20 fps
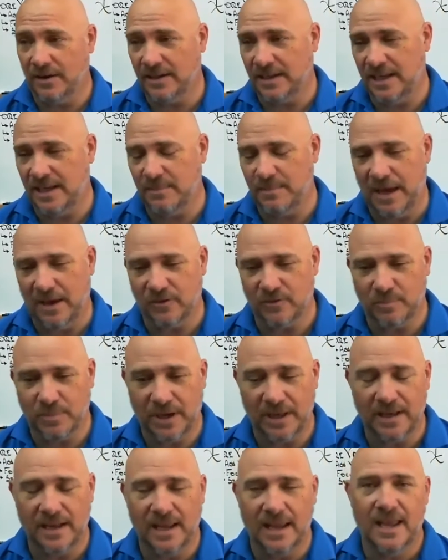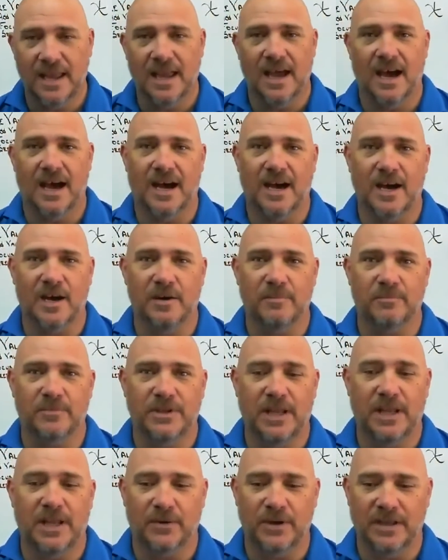on the emails, but
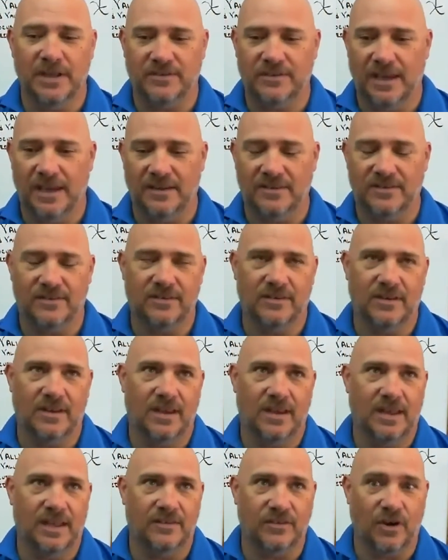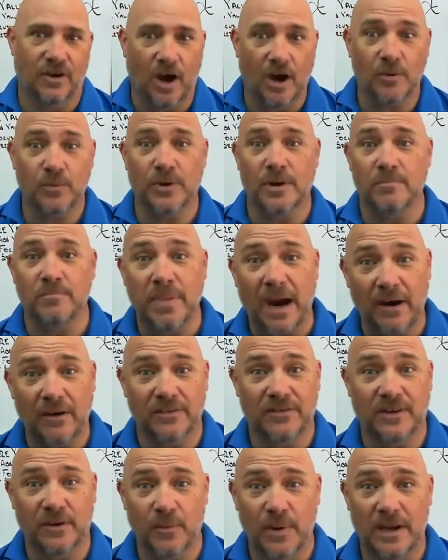it's an awkward,
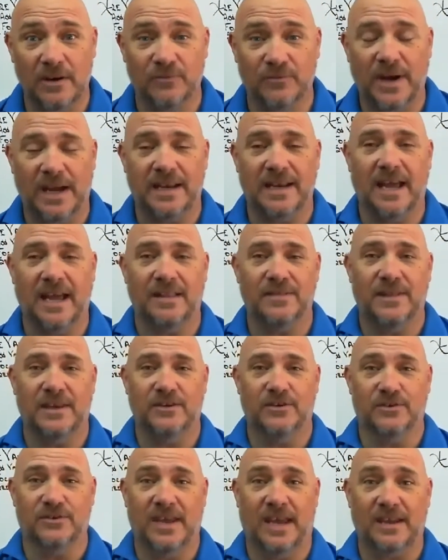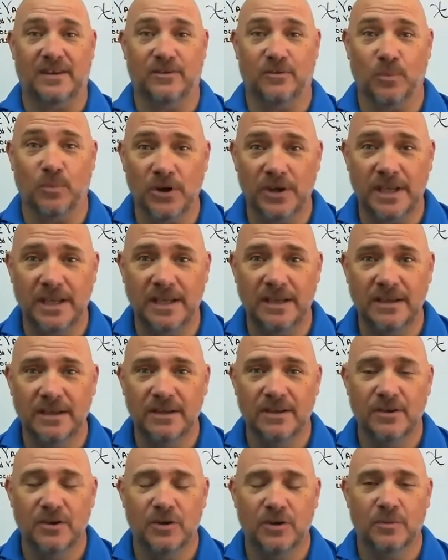embarrassing way to find out that your tech is working.
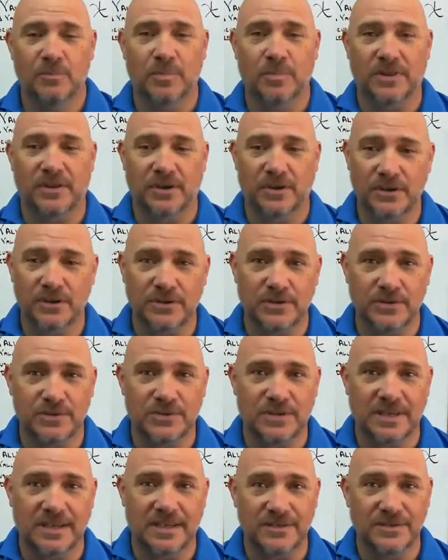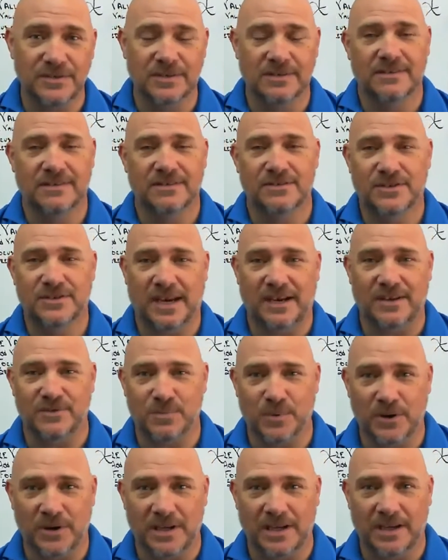But the good news is tech is
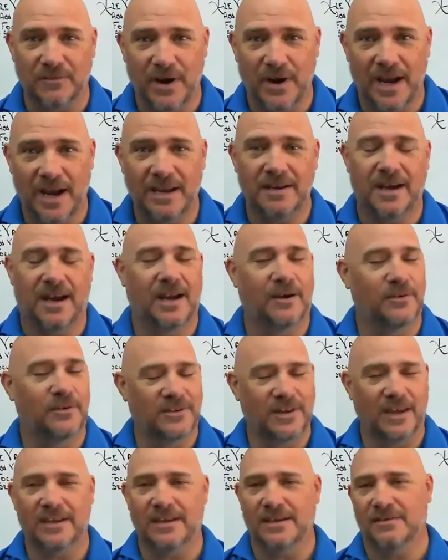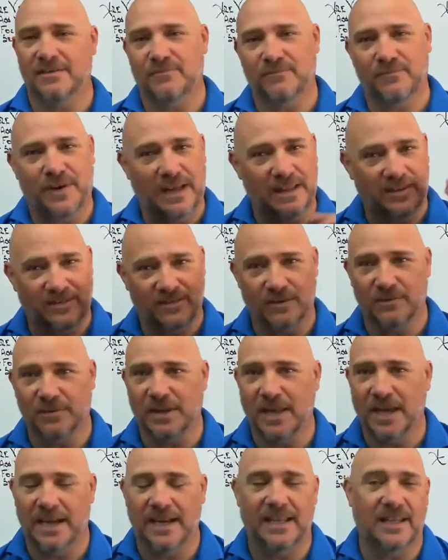working, right? I always tell you, find the silver
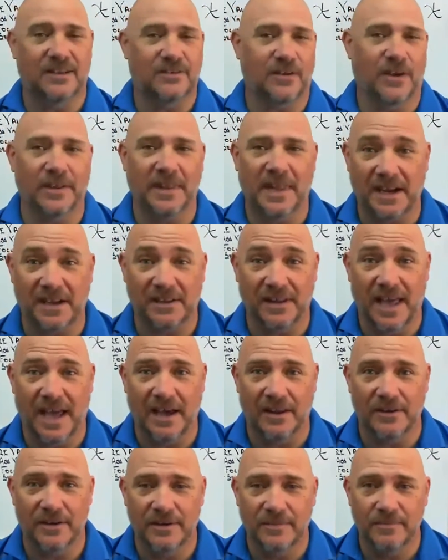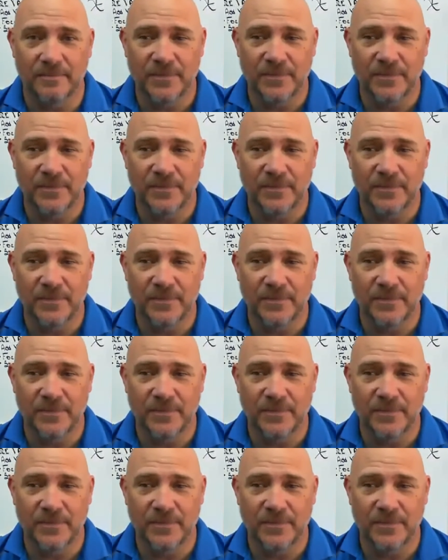lining that's on that cloud.